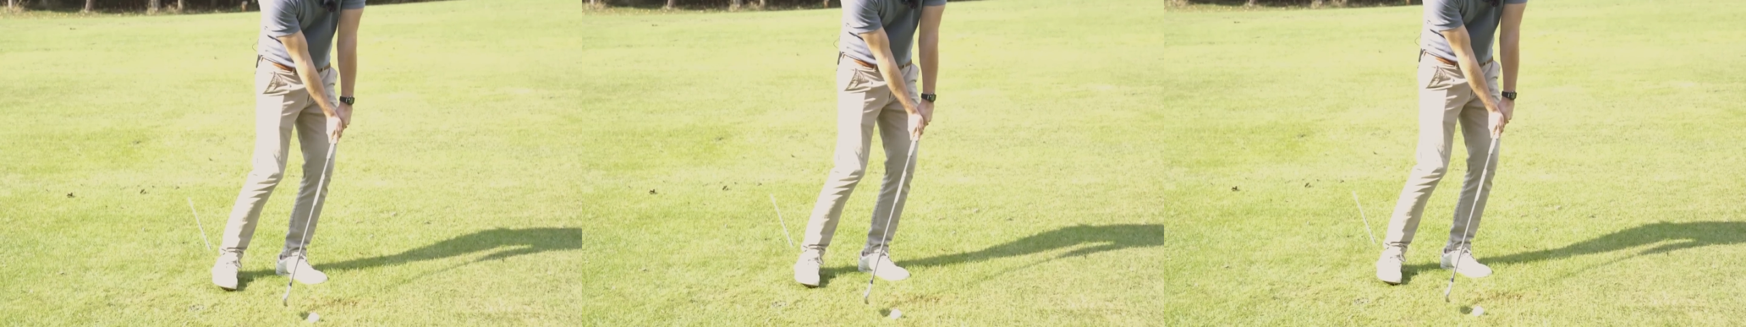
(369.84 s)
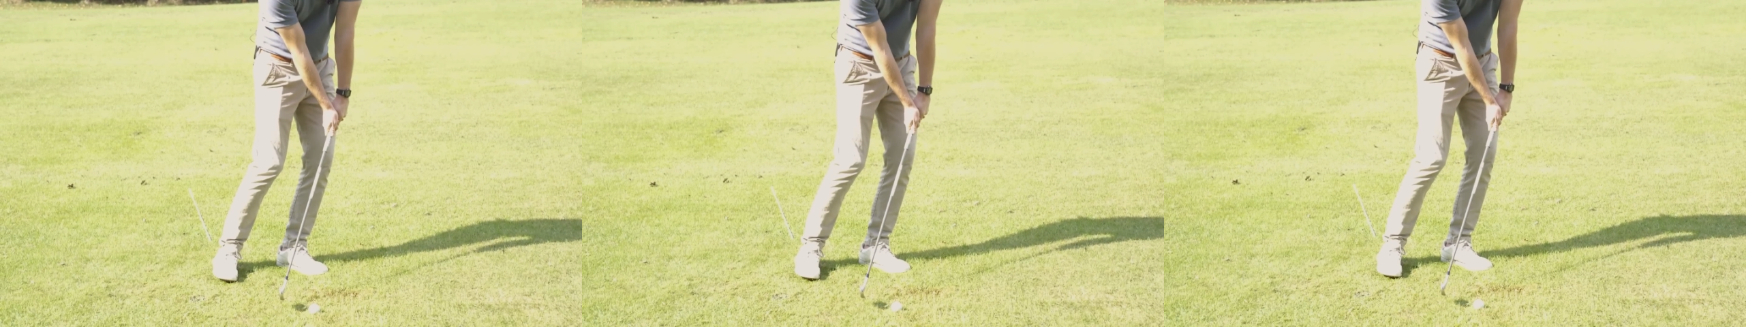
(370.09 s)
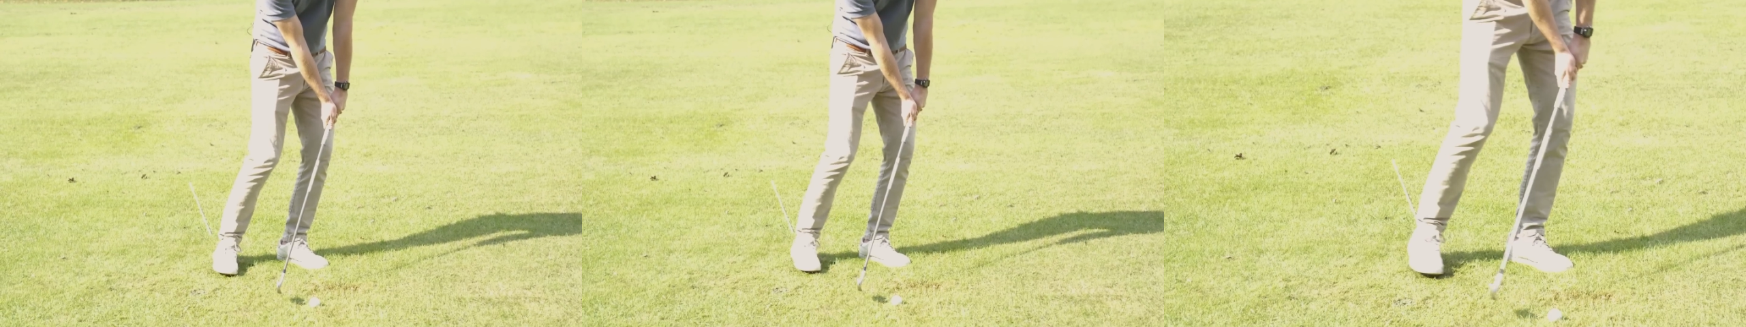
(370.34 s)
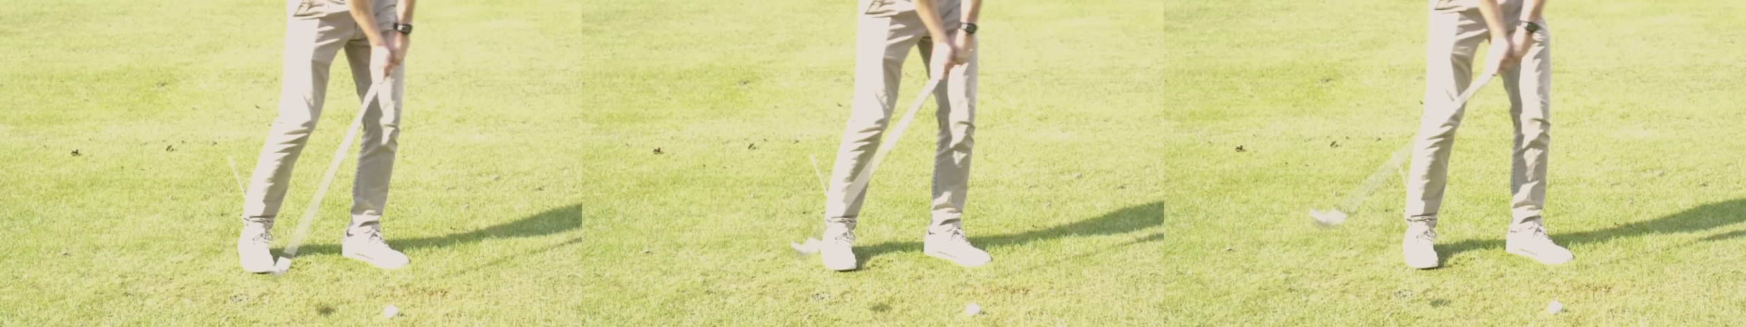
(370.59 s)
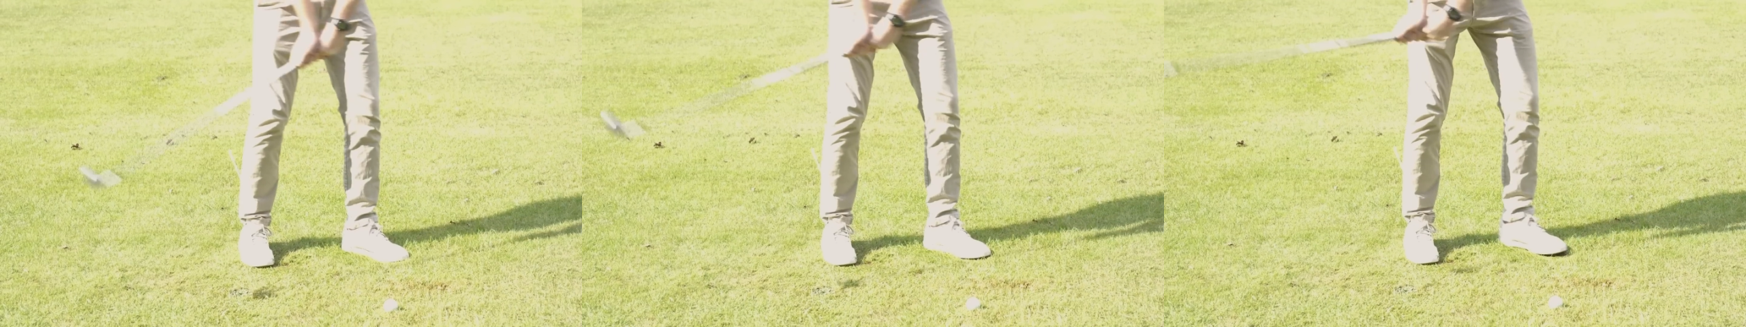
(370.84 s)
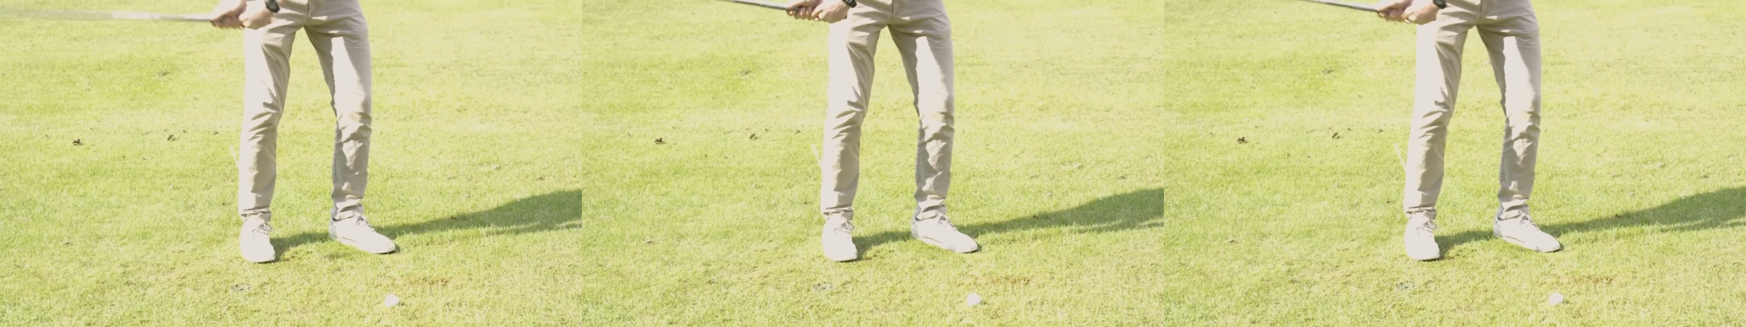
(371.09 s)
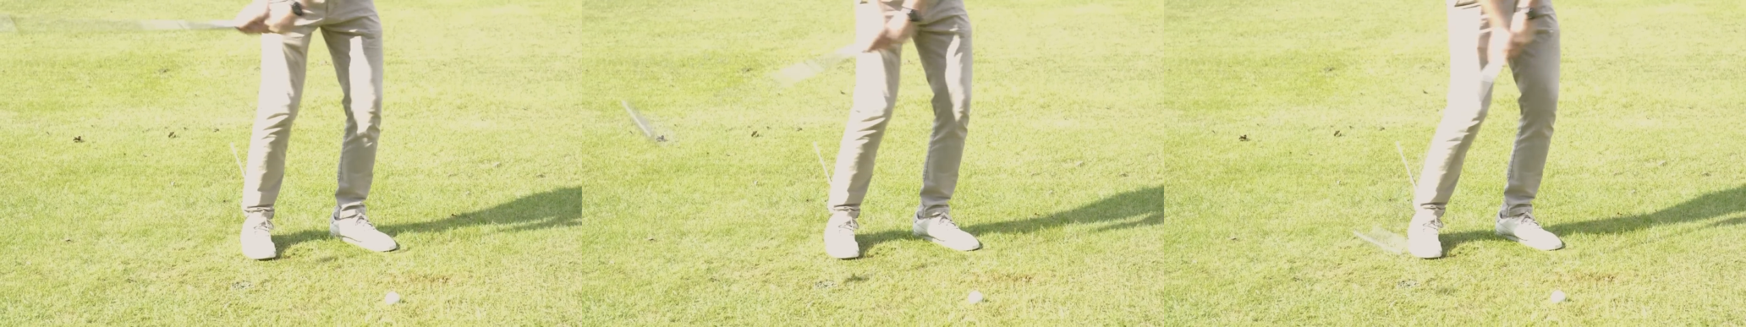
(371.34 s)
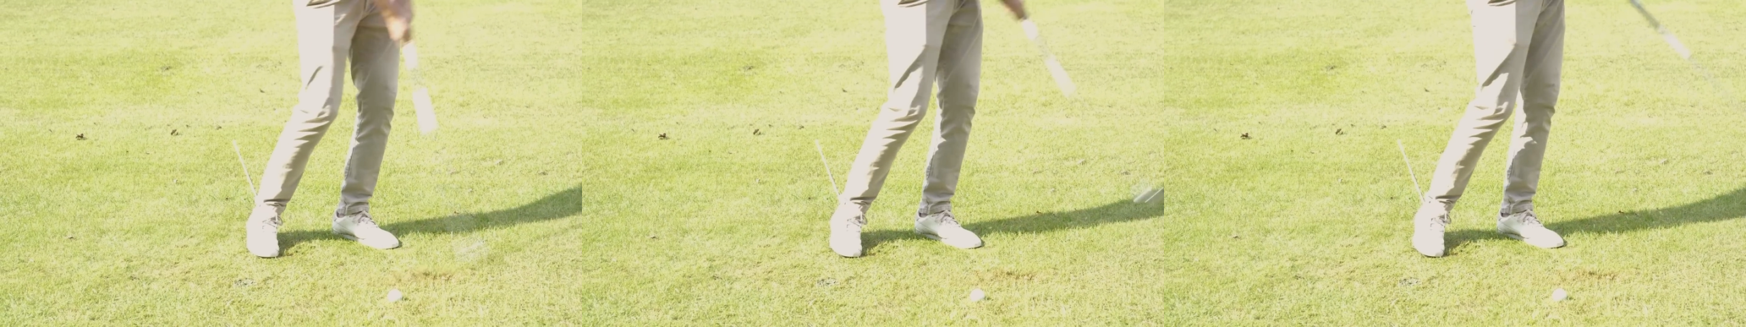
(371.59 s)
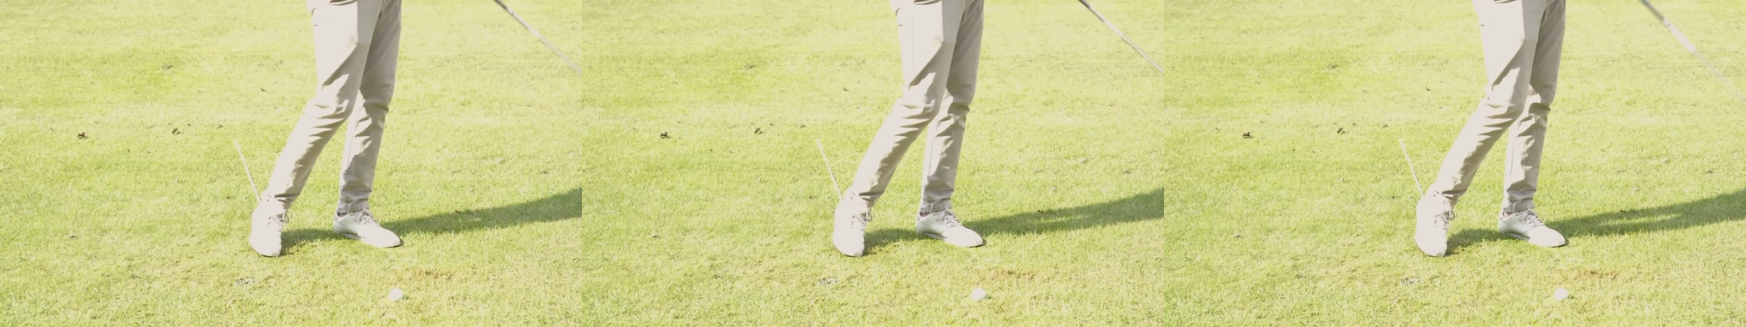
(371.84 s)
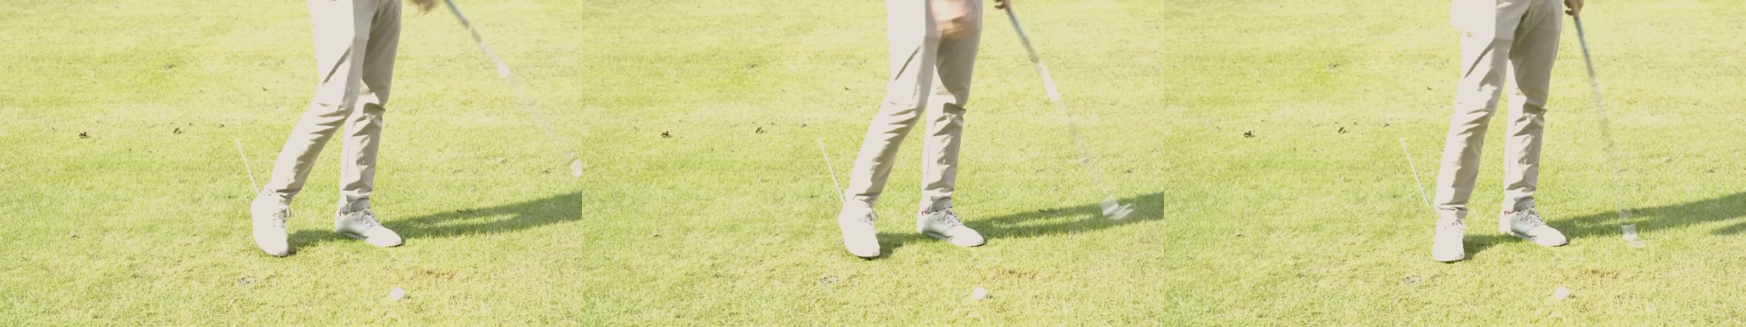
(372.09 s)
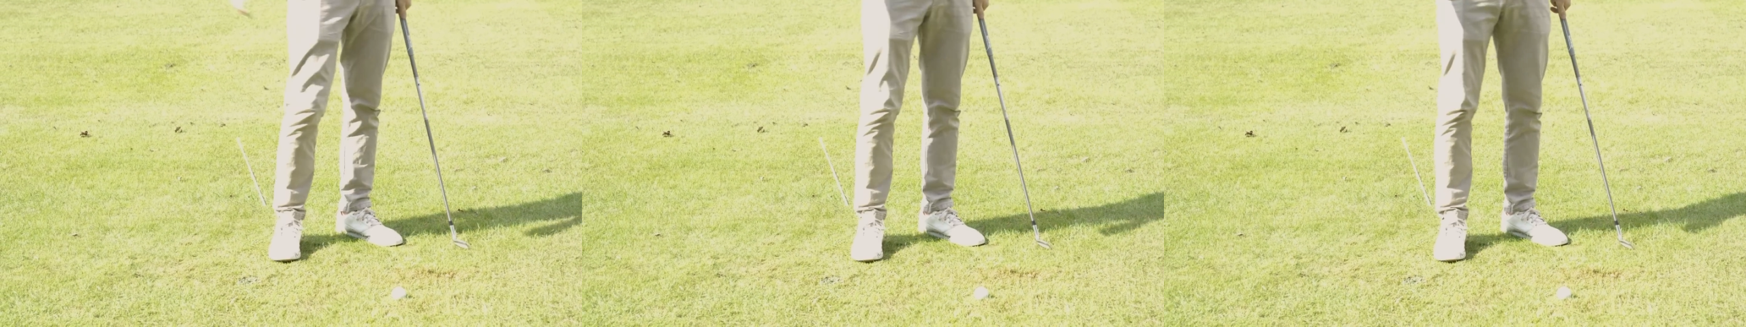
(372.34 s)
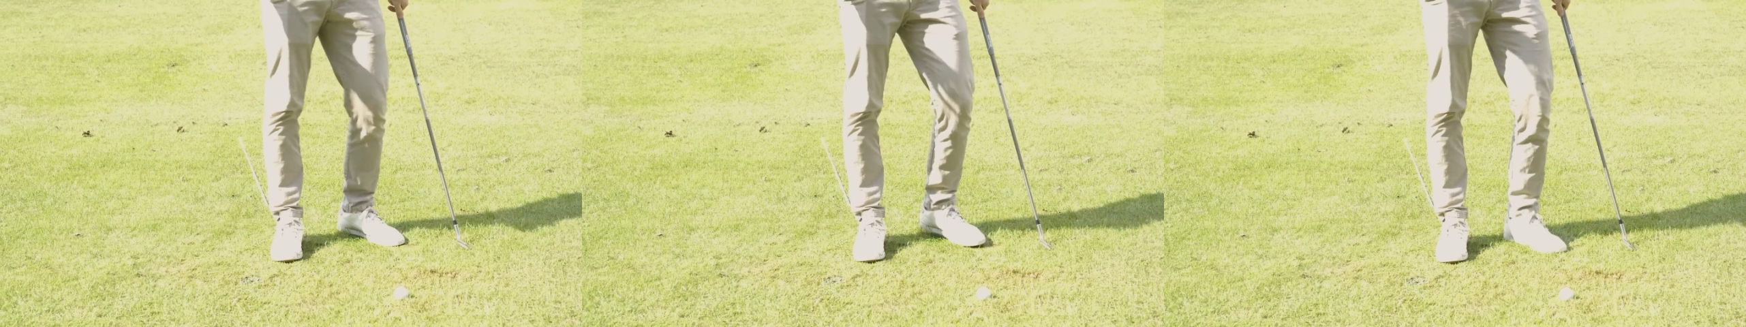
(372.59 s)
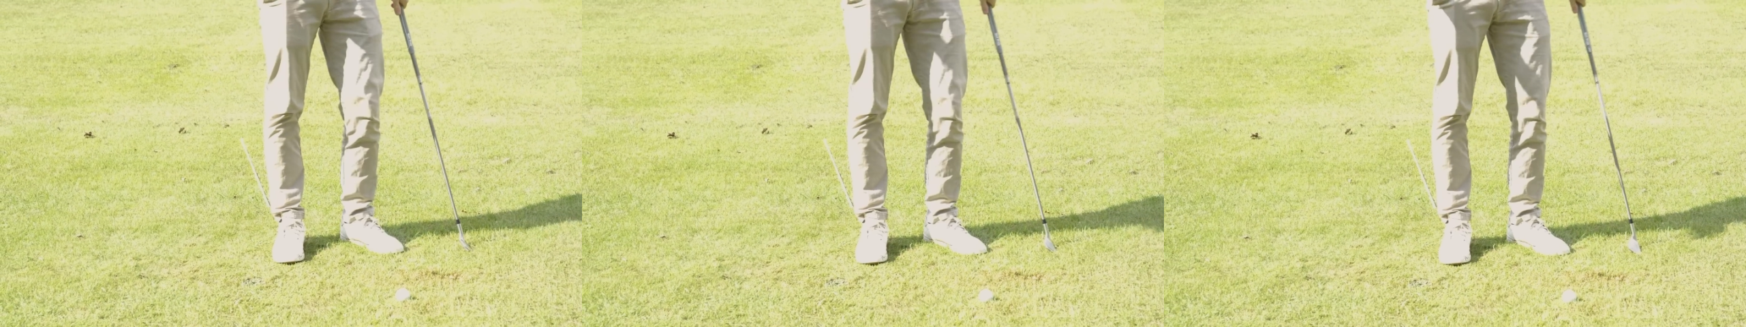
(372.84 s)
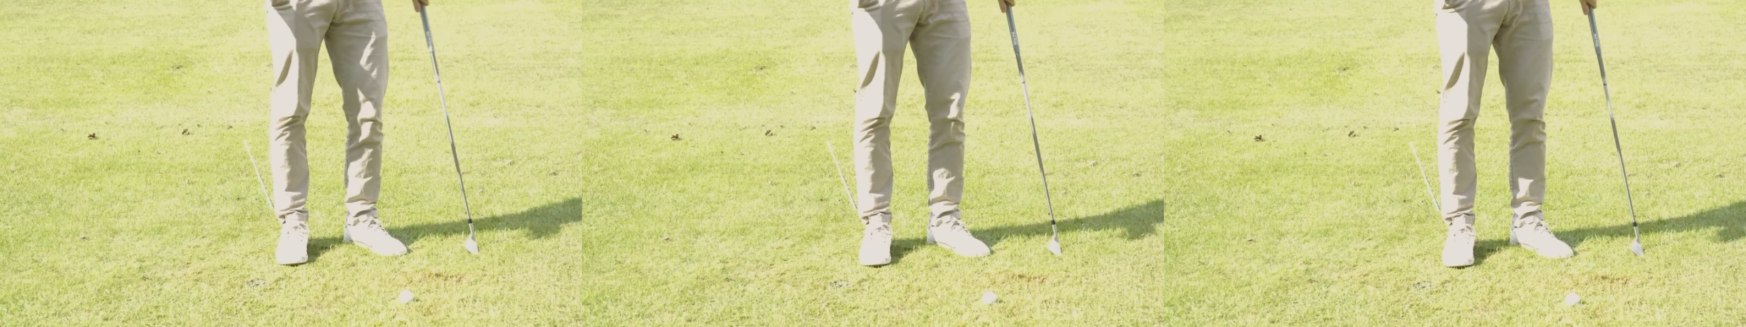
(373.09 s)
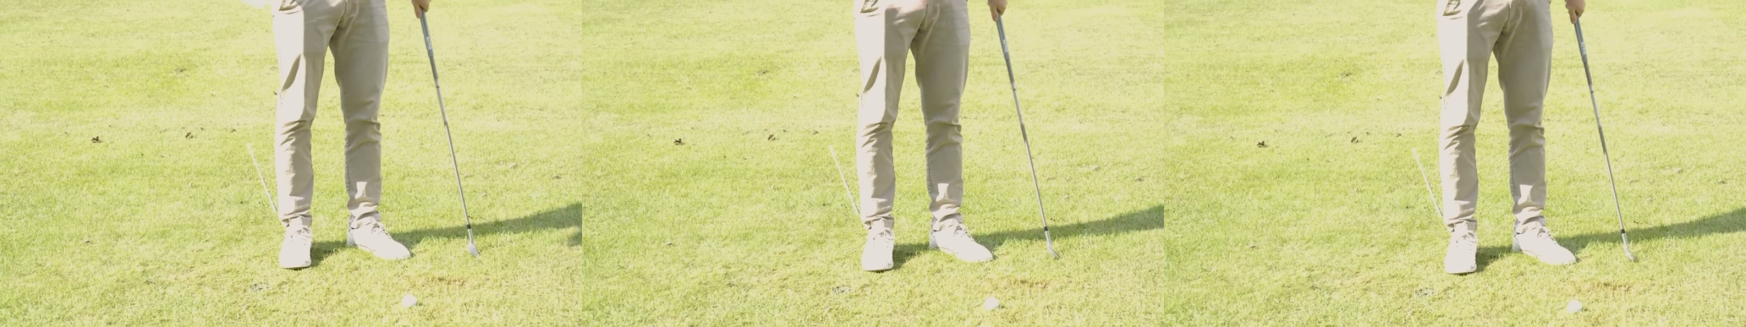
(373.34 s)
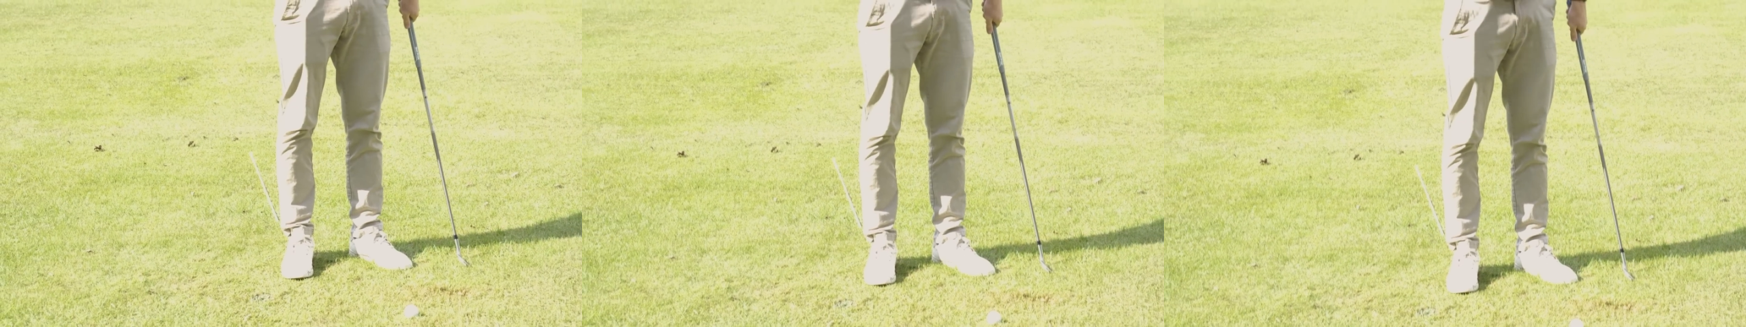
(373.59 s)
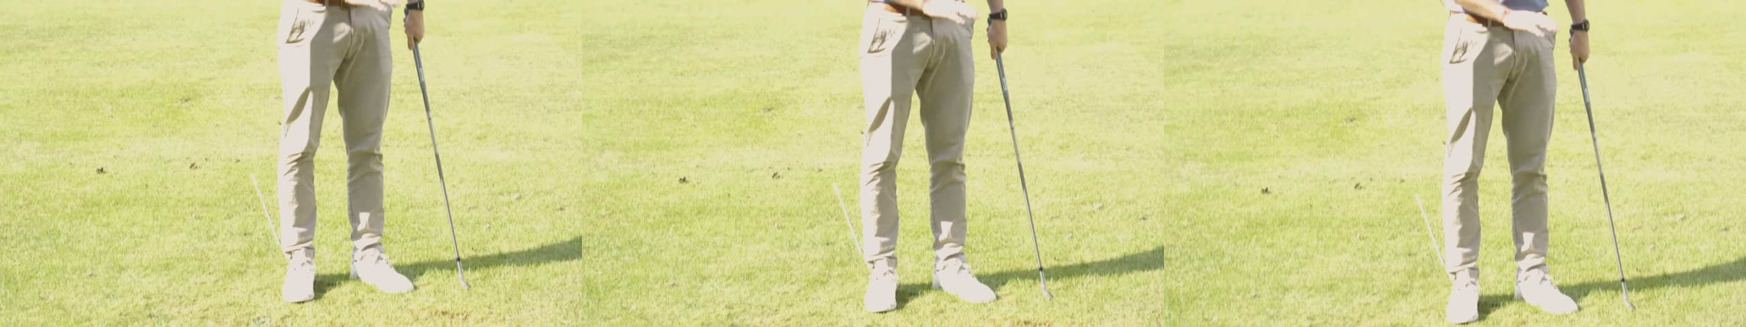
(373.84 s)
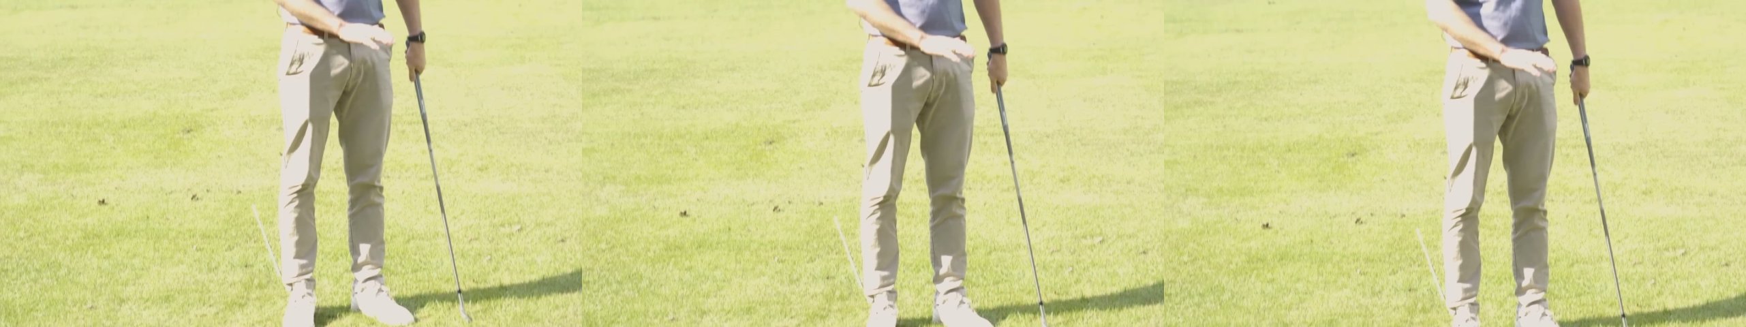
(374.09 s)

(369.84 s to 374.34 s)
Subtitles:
[unreadable: no face in view]